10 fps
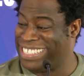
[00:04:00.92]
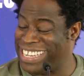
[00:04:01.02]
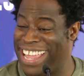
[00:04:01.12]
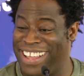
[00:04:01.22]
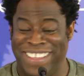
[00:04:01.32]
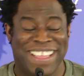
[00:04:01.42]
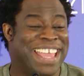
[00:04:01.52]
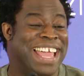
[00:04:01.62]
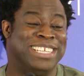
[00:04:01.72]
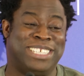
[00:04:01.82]
JL
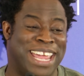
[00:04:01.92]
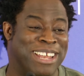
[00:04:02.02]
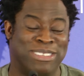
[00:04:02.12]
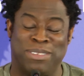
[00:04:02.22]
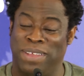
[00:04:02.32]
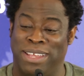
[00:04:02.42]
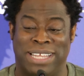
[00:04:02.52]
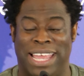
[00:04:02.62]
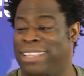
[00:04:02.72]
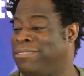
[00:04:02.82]
and Jay looked at me and was
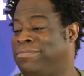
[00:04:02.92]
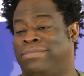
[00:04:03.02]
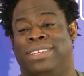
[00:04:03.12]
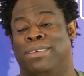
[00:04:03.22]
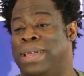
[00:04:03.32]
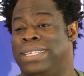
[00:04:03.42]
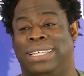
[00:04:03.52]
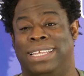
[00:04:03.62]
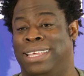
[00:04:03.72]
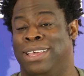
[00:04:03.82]
like, you know,
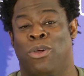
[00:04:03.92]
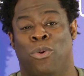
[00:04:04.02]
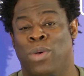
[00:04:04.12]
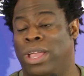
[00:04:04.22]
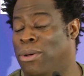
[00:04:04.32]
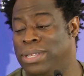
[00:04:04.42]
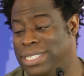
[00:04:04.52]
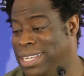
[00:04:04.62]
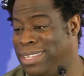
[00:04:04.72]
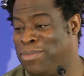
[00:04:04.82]
basically, we're going
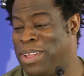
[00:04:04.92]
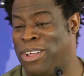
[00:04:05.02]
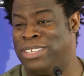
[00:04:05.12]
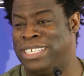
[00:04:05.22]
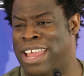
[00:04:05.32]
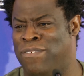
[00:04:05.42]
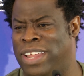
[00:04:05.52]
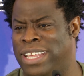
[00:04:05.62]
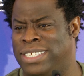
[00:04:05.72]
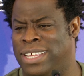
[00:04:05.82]
to, we're going to
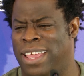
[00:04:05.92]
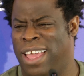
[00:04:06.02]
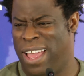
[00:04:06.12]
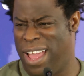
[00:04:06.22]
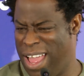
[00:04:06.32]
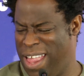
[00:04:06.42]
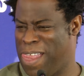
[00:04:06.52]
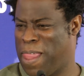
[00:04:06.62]
Netflix. Huh?